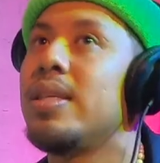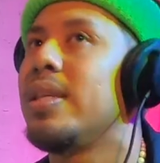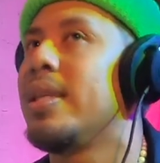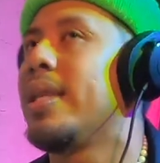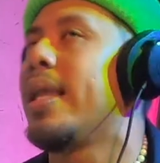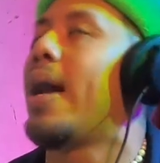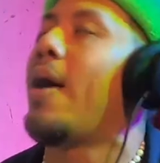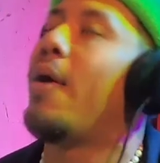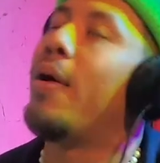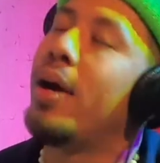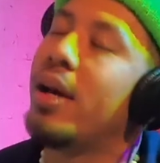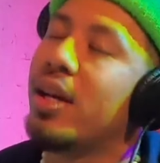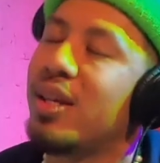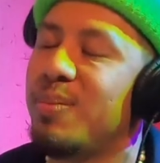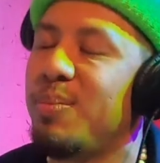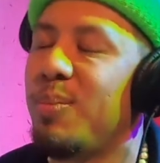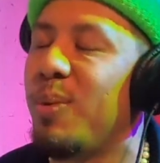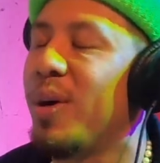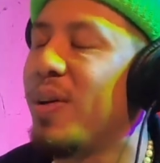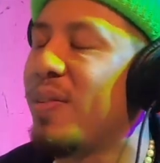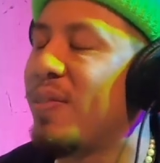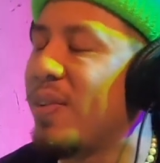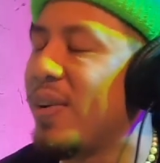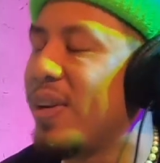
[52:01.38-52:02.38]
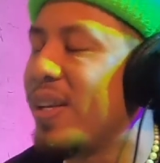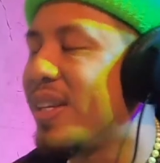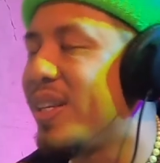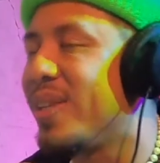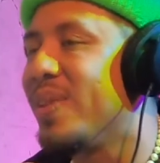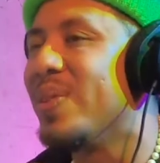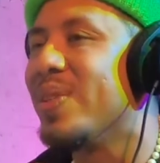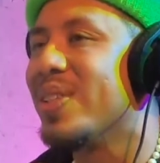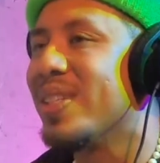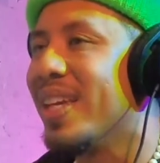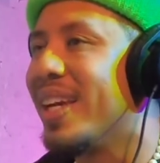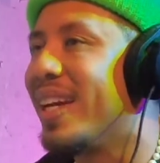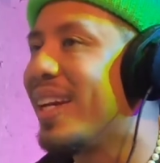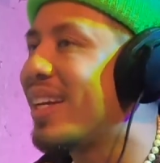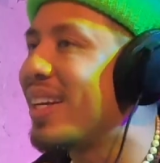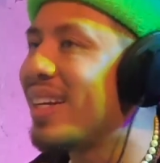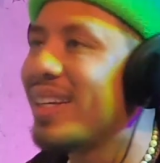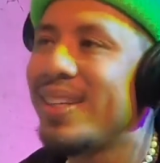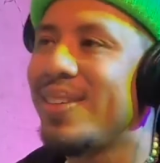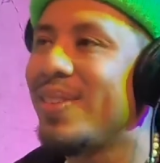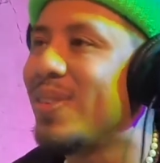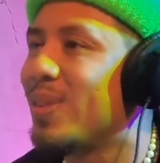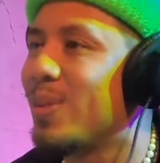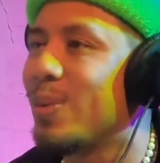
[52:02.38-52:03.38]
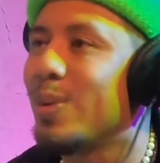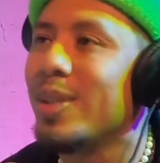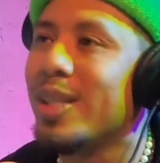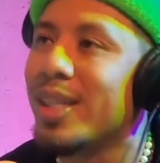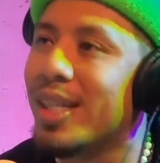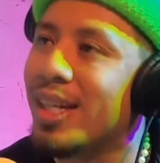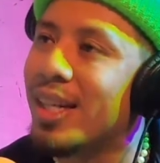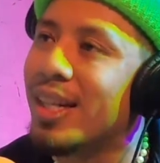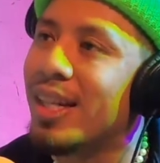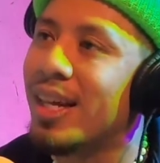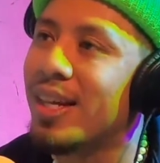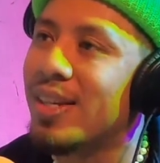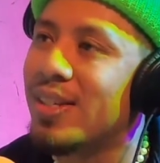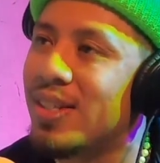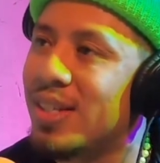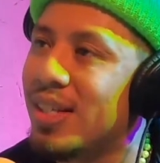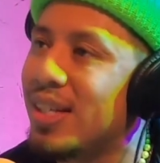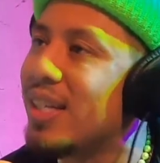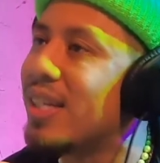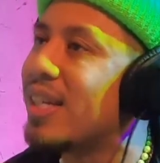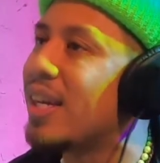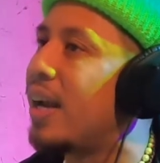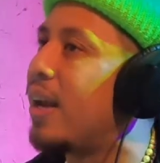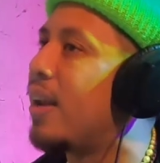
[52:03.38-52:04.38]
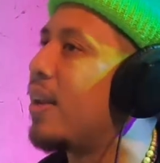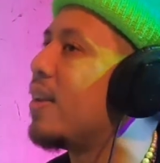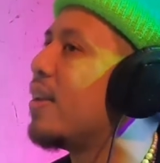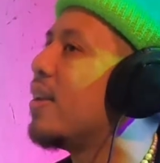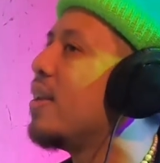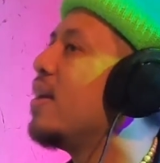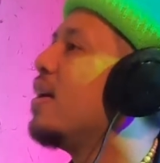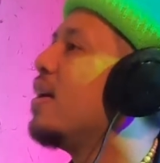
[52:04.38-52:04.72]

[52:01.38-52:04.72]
now ex-boyfriend, he was really into that shit. He kind of